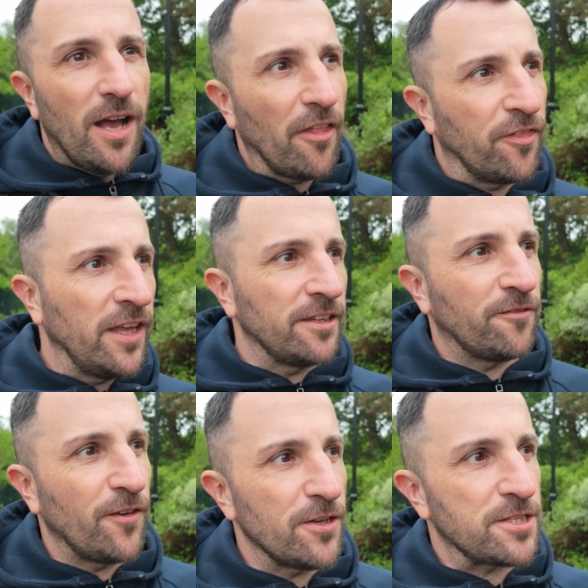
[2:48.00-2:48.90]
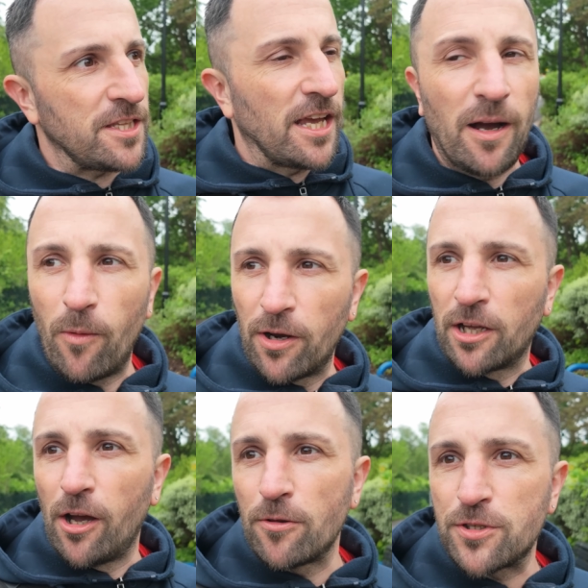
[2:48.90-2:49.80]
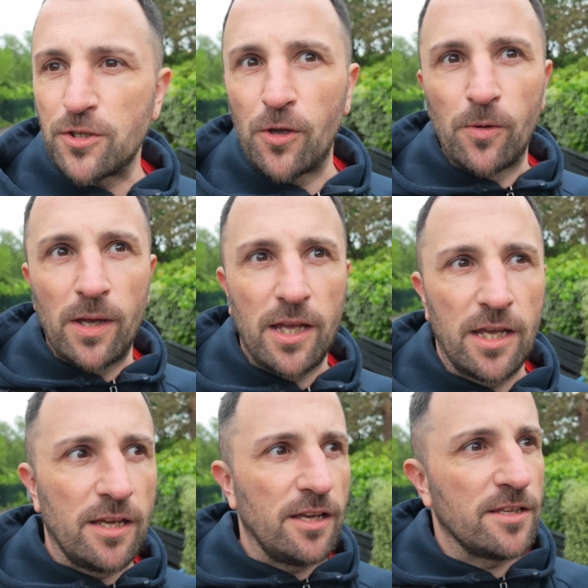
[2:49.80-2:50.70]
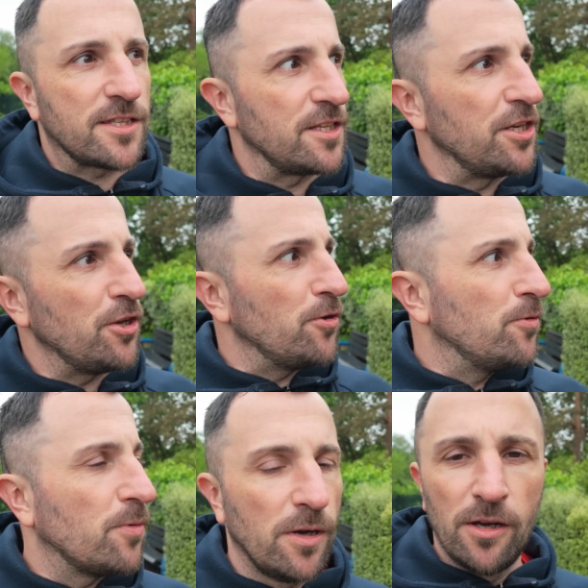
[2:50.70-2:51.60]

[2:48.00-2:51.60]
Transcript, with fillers: I think the first thing I want to go to is the new